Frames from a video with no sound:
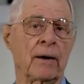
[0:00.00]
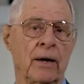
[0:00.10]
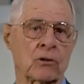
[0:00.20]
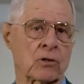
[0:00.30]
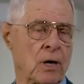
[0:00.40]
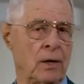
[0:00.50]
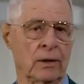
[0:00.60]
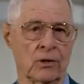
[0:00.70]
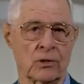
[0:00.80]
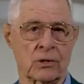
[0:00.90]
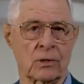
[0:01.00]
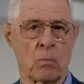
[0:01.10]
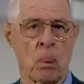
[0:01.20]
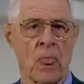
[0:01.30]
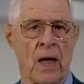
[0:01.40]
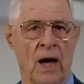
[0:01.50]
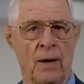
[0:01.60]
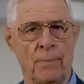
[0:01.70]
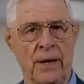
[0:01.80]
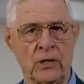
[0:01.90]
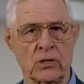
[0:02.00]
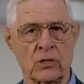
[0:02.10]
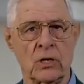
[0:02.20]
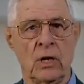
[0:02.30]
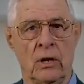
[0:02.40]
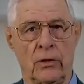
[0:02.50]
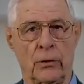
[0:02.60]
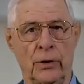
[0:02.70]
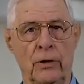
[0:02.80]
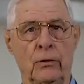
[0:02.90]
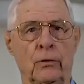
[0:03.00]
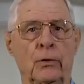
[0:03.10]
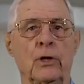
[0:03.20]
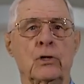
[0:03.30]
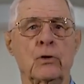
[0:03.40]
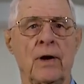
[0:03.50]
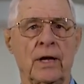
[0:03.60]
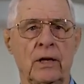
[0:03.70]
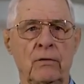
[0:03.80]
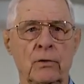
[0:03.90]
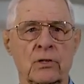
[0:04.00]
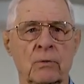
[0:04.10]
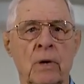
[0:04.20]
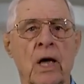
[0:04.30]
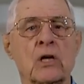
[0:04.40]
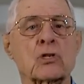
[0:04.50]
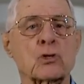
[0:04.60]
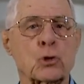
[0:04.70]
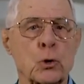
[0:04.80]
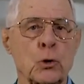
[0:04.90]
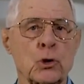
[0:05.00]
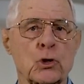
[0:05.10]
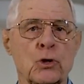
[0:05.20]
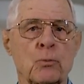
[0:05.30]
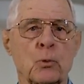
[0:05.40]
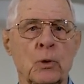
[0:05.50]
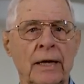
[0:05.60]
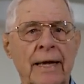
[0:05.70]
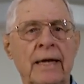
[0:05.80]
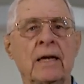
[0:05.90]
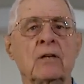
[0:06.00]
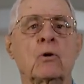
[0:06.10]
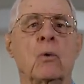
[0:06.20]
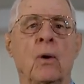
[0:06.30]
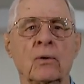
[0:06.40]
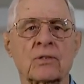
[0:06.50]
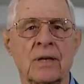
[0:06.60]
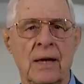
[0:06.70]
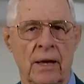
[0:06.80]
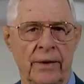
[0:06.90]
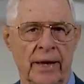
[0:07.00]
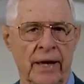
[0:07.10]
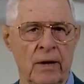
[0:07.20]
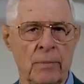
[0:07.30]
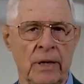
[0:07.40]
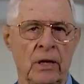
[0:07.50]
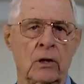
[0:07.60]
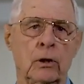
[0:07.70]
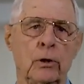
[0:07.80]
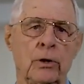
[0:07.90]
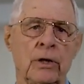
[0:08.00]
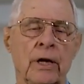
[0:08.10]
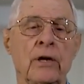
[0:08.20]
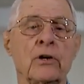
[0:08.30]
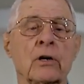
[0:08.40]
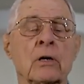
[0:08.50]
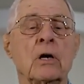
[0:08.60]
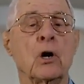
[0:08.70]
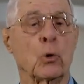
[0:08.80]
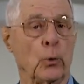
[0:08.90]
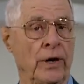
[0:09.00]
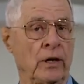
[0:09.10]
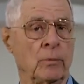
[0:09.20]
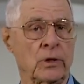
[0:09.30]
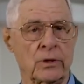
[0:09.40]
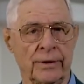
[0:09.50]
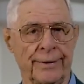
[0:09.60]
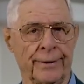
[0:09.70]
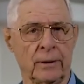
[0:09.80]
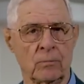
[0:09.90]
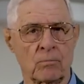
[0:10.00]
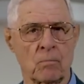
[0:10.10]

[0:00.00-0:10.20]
and challenge. On pages 30 through 32, I give you some stewardship-related quotes that can be included in your written material.